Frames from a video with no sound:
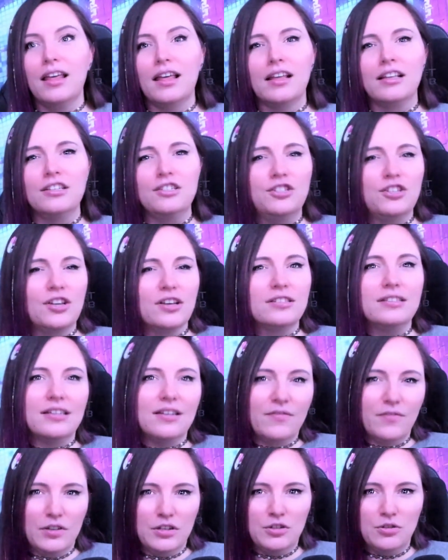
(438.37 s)
just
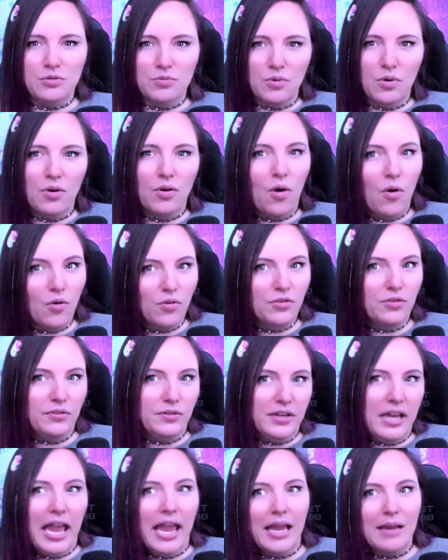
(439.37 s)
individual older
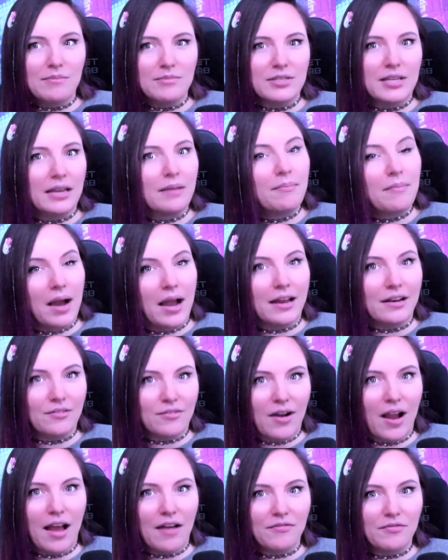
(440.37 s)
games like
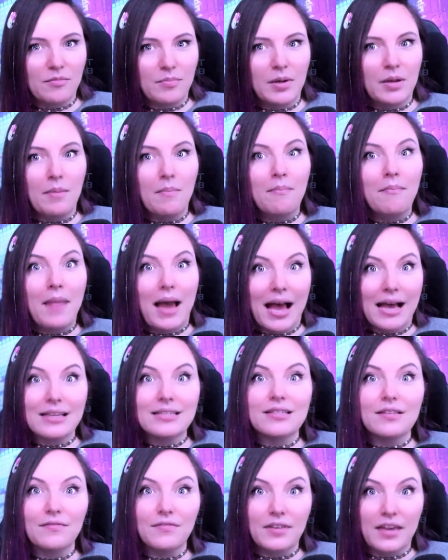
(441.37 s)
Minecraft, but
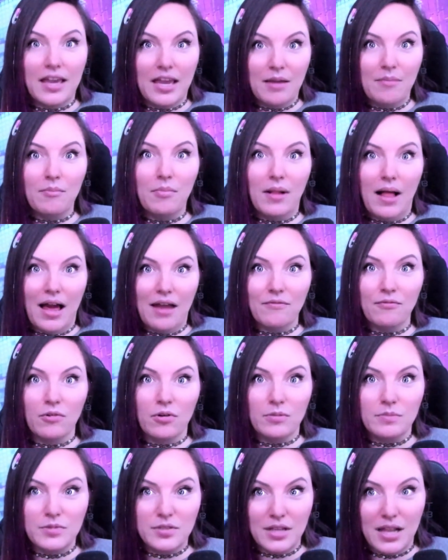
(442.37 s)
massive game
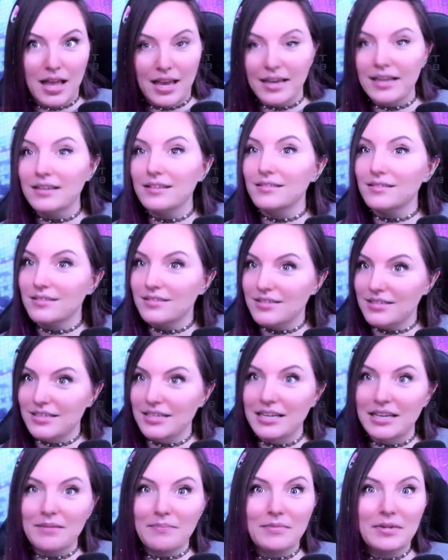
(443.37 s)
platforms like
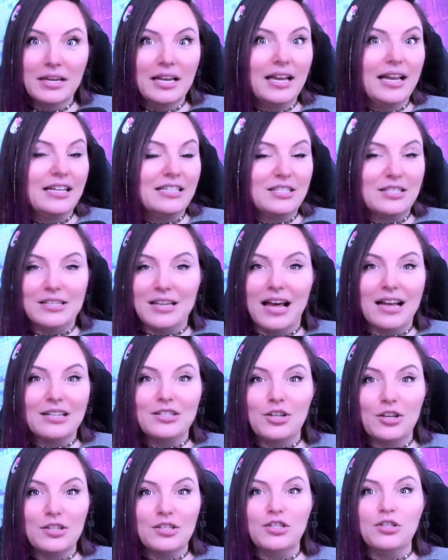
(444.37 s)
Steam. It's not
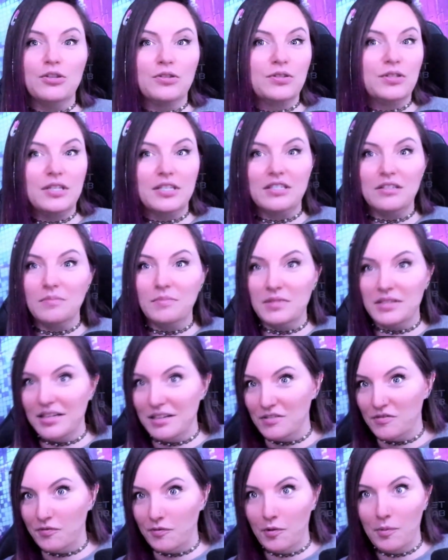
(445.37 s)
just your system's
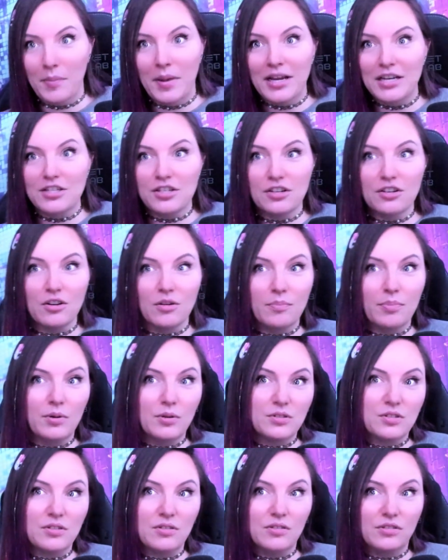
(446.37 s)
information or
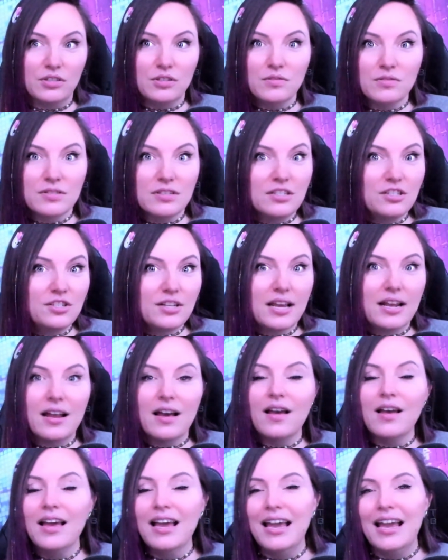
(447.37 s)
personal usage
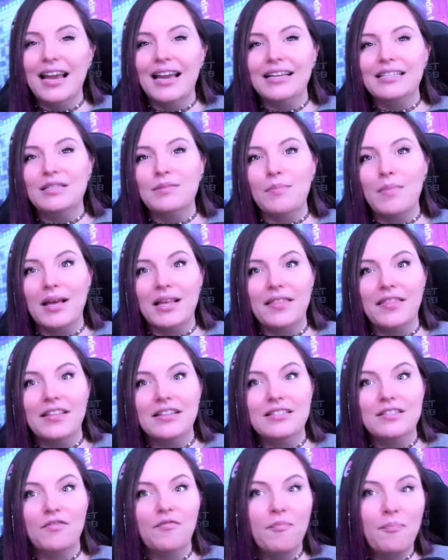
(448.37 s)
data, it's
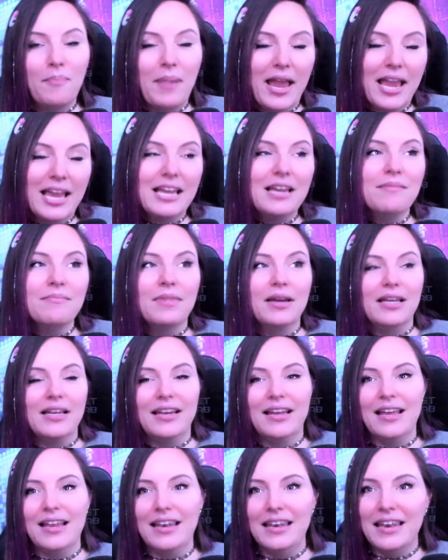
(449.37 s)
methods of payment
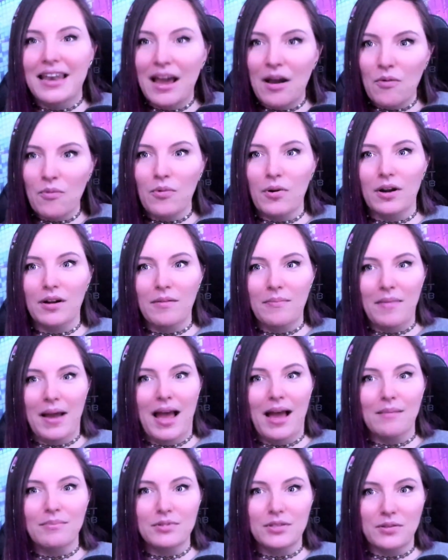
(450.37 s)
and network
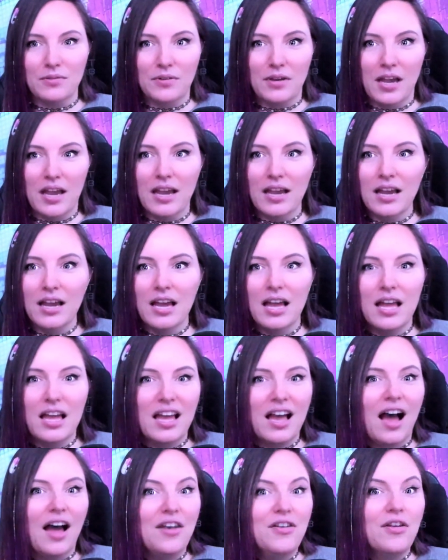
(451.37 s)
maps, okay?
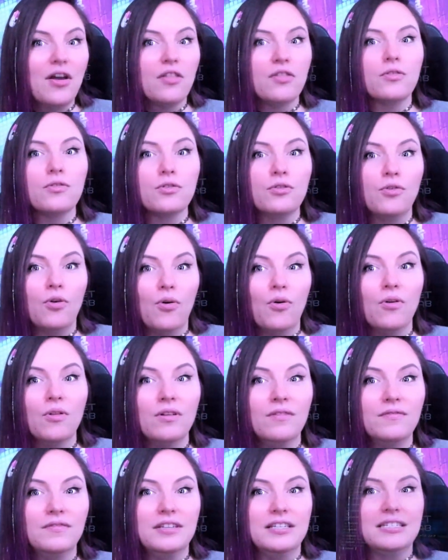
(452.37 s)
Another goal of these